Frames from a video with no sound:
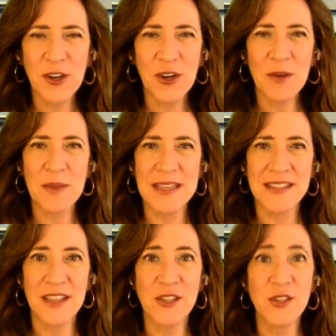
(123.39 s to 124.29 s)
term
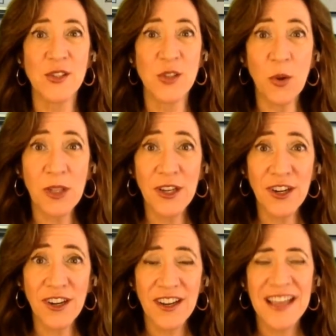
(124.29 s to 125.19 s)
is
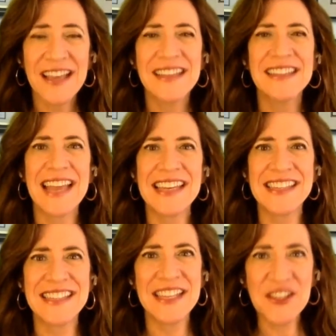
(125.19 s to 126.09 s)
solar
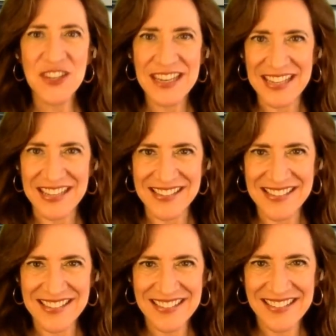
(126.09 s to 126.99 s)

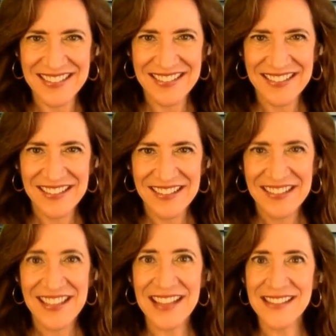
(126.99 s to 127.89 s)
lentigines.
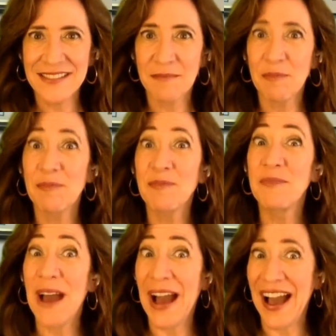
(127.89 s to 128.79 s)
Ooh, I'm running this
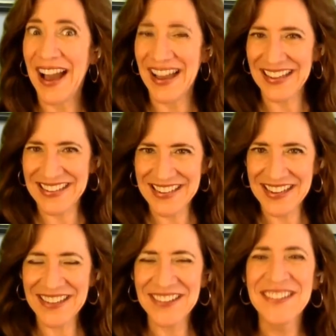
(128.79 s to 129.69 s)
down. I
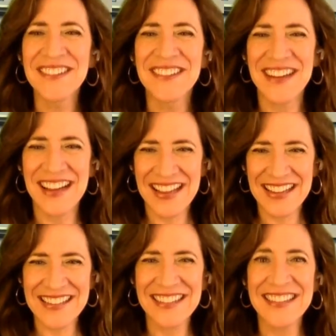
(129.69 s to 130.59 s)
know, right?